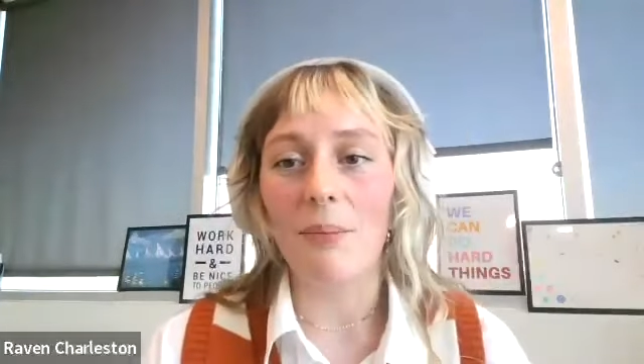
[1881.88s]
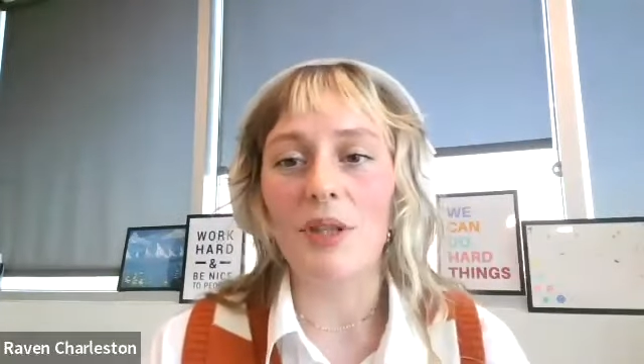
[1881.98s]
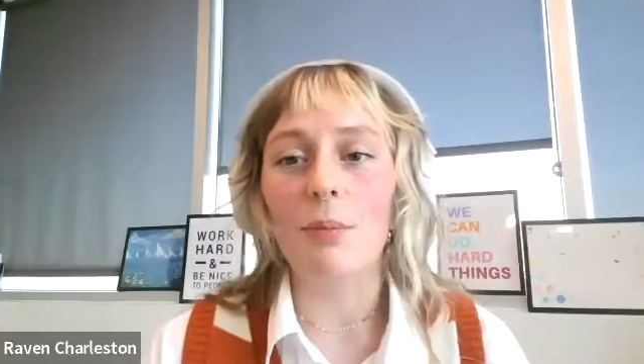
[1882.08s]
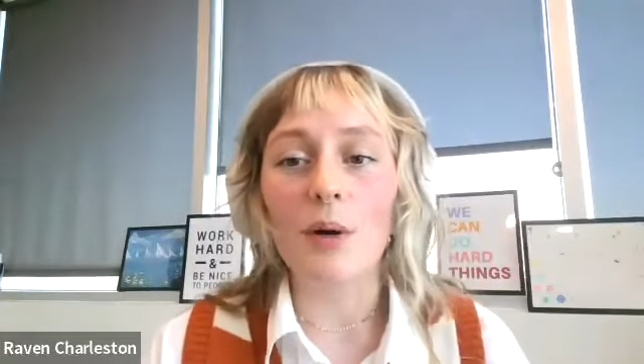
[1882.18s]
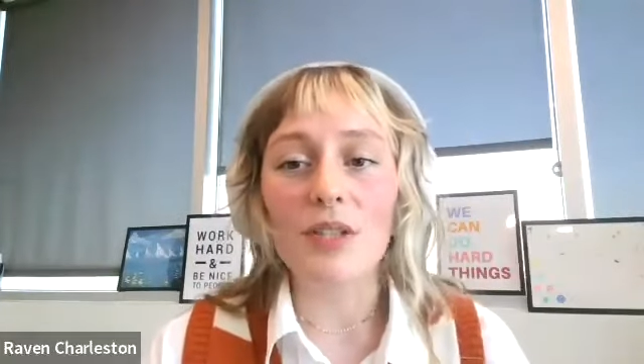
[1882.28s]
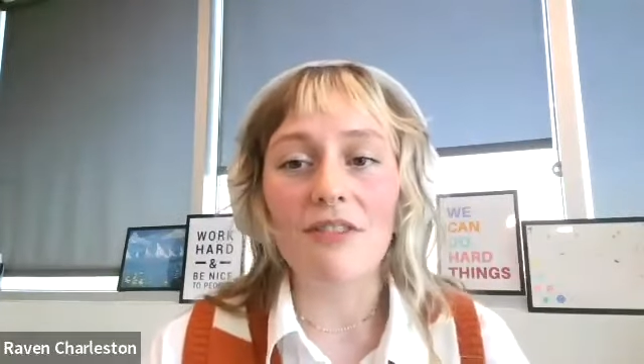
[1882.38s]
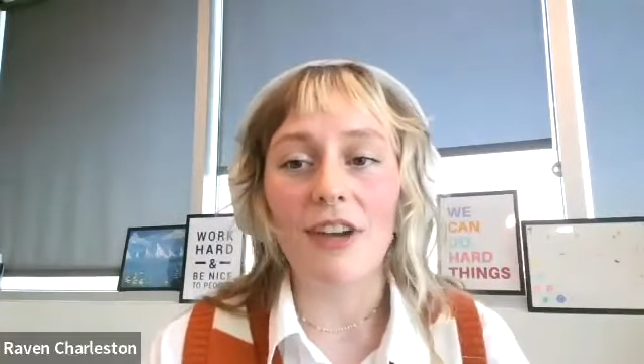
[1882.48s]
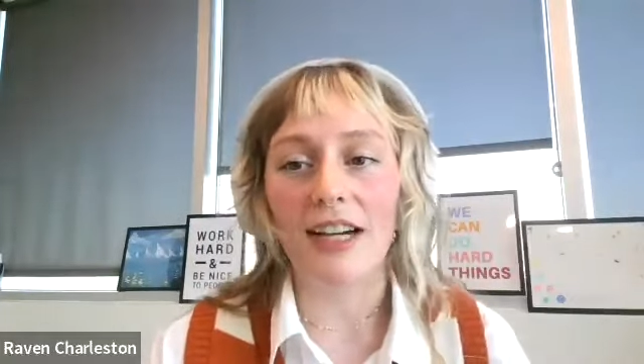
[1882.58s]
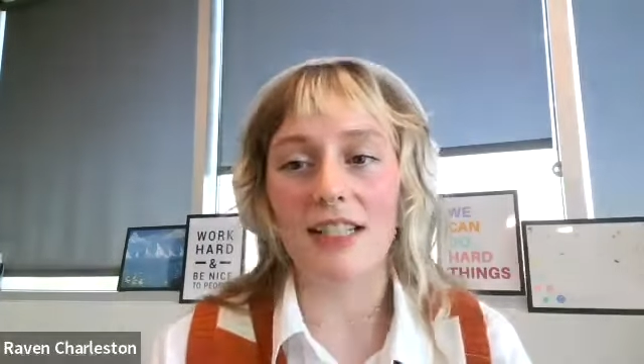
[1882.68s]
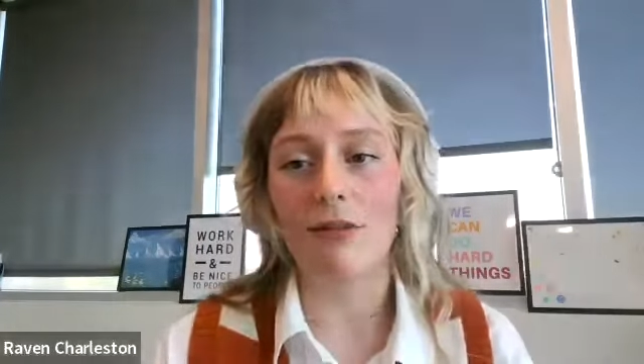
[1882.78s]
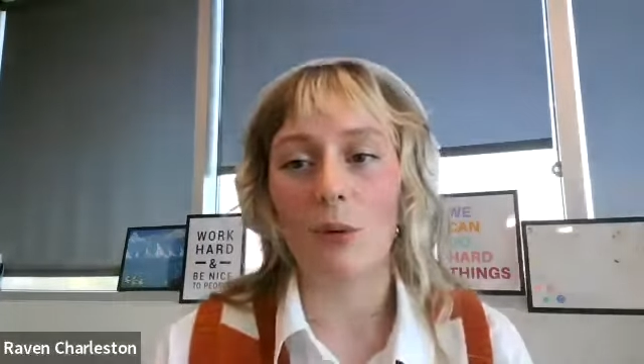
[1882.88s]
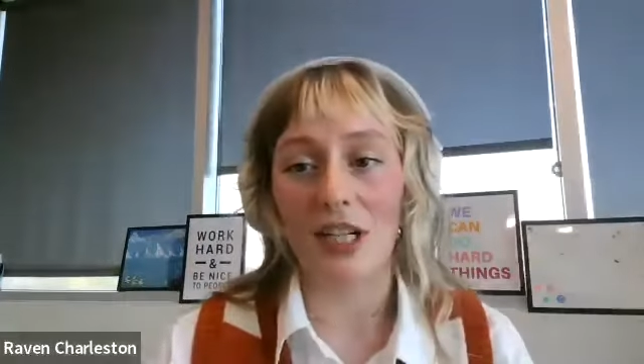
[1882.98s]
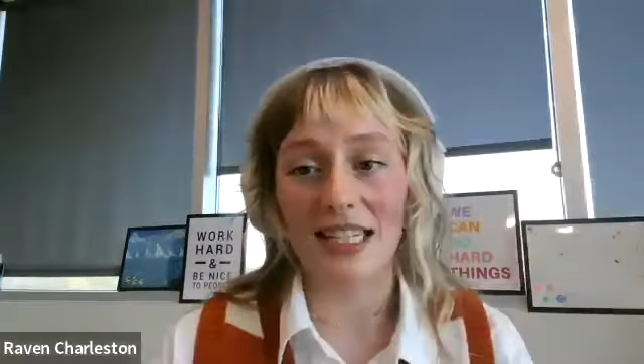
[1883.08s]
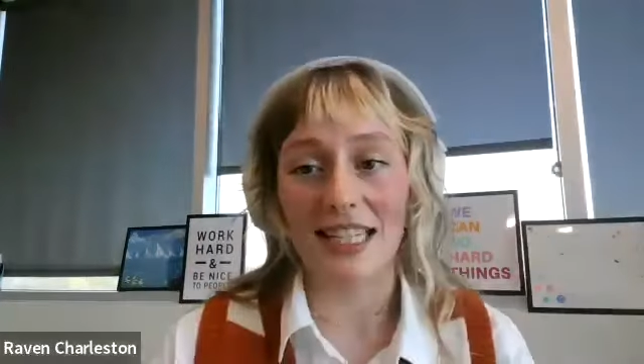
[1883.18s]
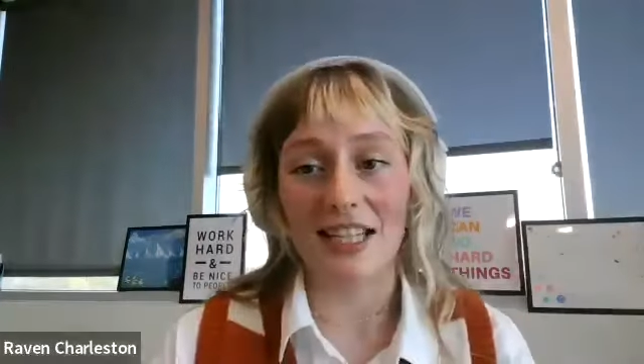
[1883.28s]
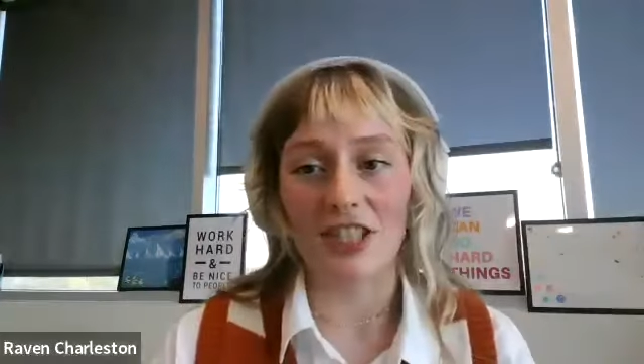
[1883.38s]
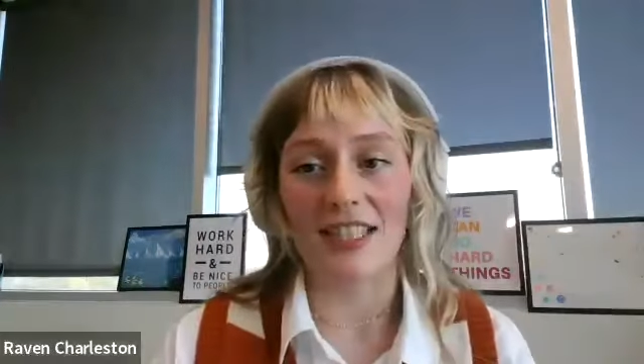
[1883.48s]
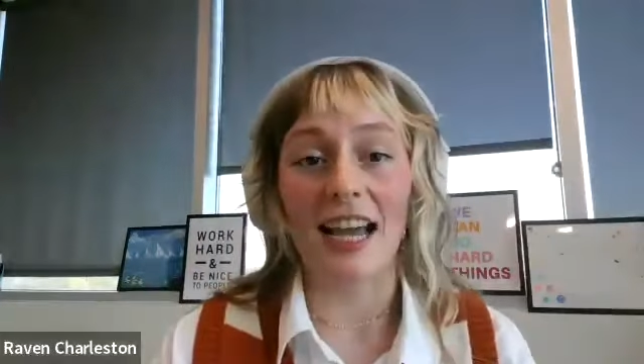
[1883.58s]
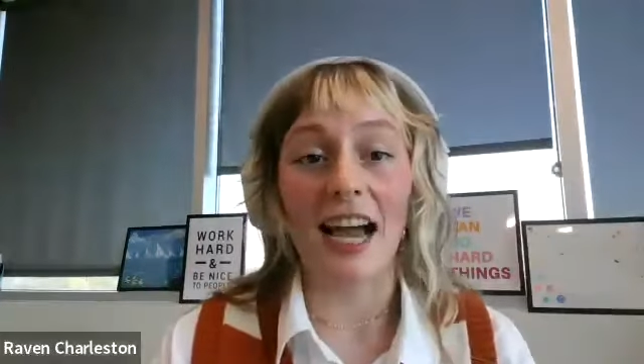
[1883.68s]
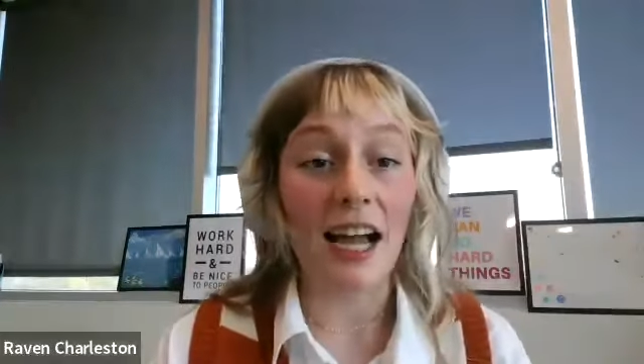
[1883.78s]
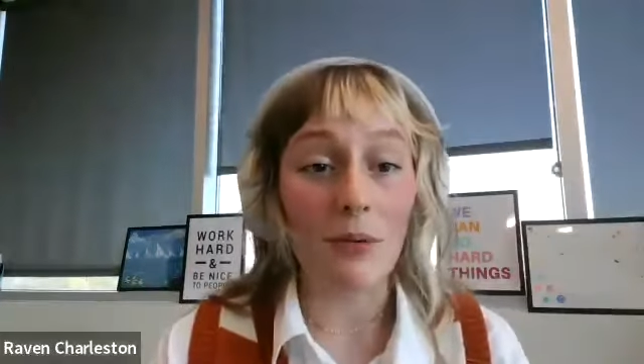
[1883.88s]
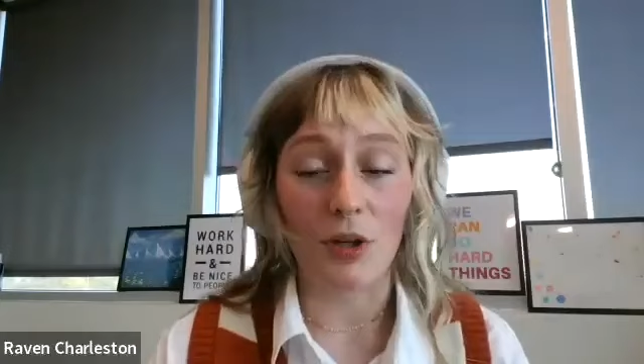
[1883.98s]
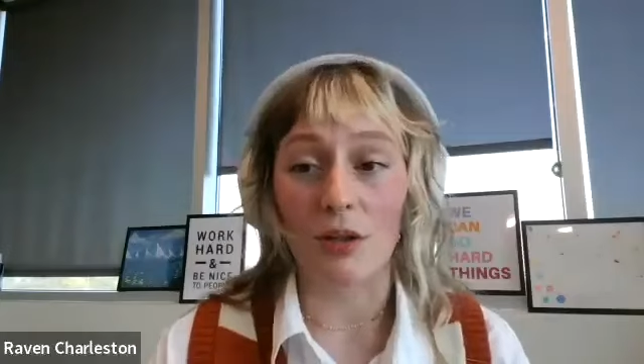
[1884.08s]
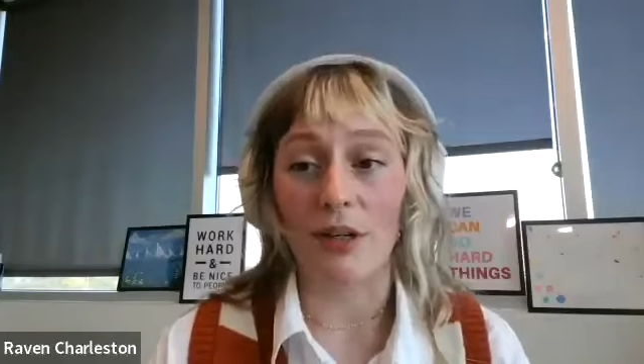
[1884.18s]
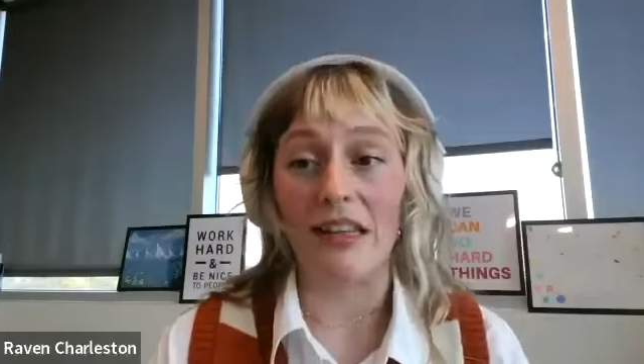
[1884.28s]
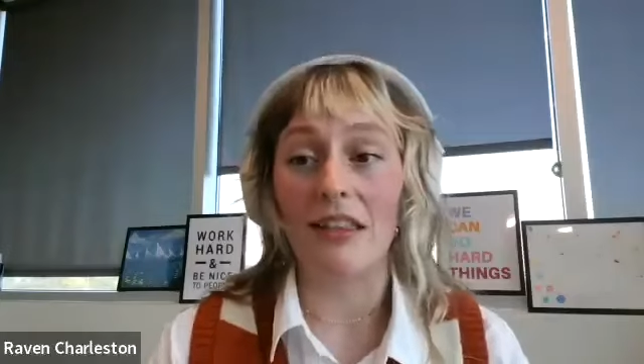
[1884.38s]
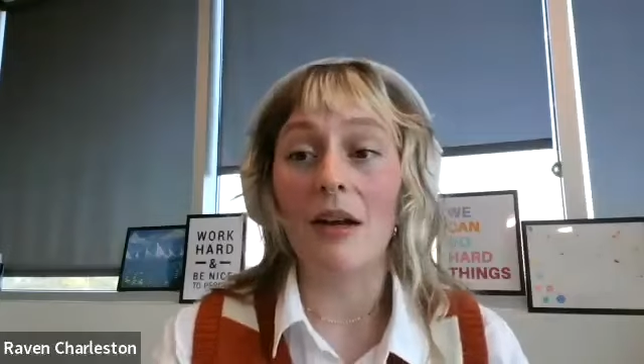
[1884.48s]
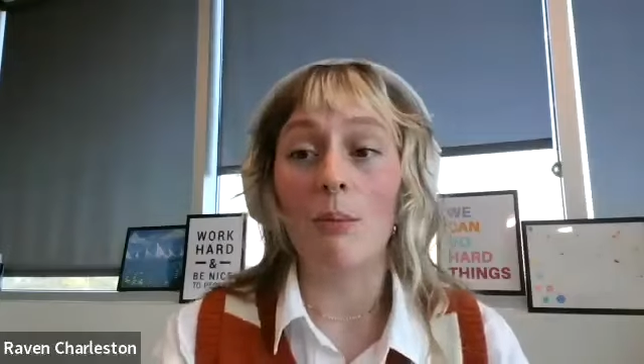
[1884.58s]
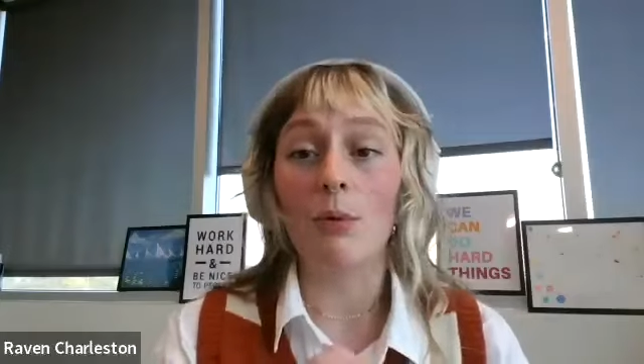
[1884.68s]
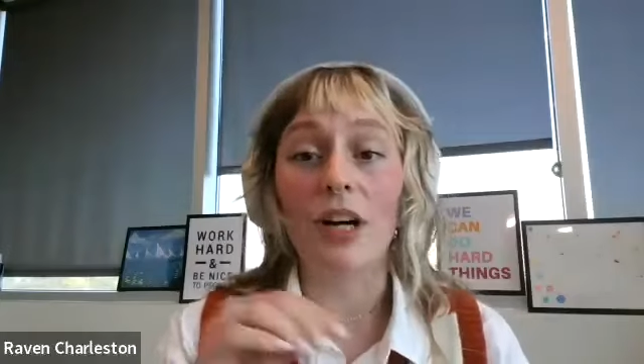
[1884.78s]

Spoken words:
But the most effective organizations that I work with